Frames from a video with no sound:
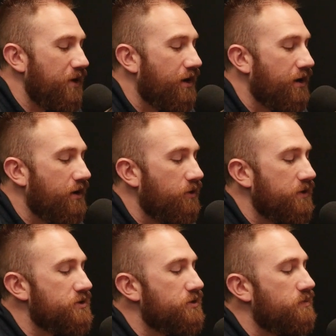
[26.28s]
we are going
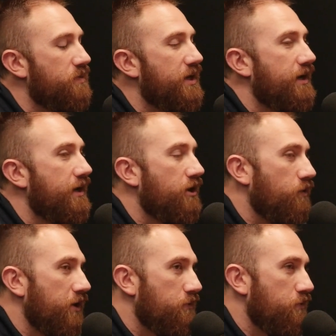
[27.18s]
to be
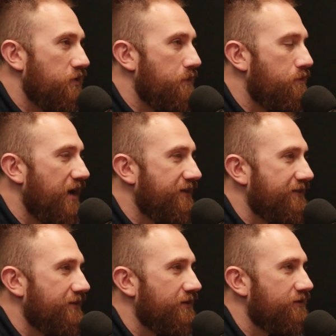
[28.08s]
going through the
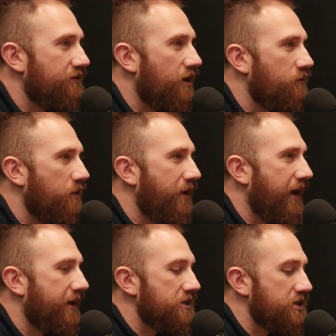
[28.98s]
best software
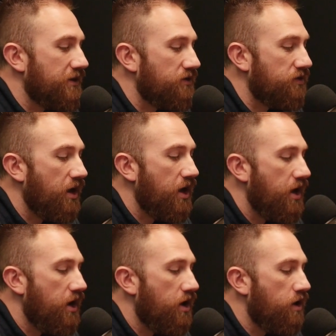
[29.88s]
packages
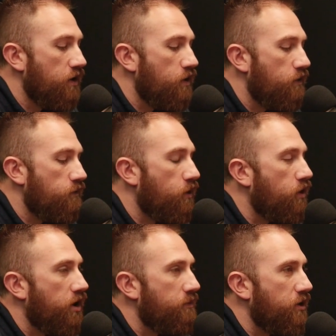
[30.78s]
for
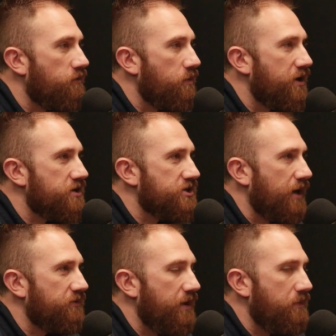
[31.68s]
automotive repair
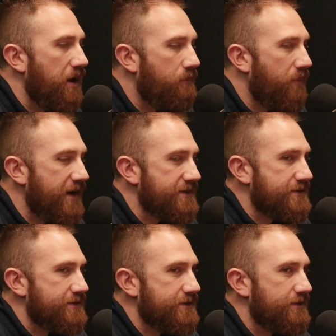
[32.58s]
shops. And by
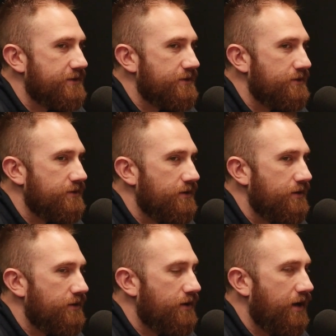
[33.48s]
best,
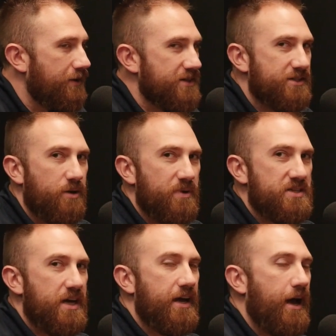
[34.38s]
I'm going to start by
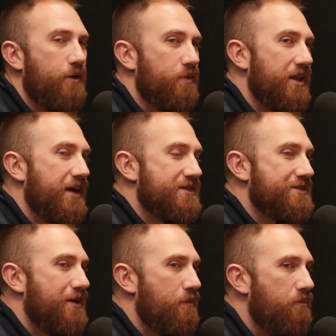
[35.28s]
saying I realize
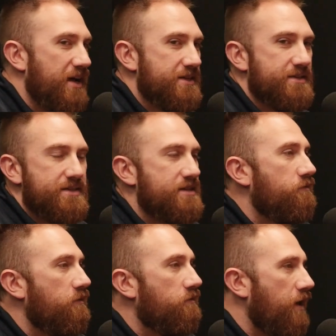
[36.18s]
best is different for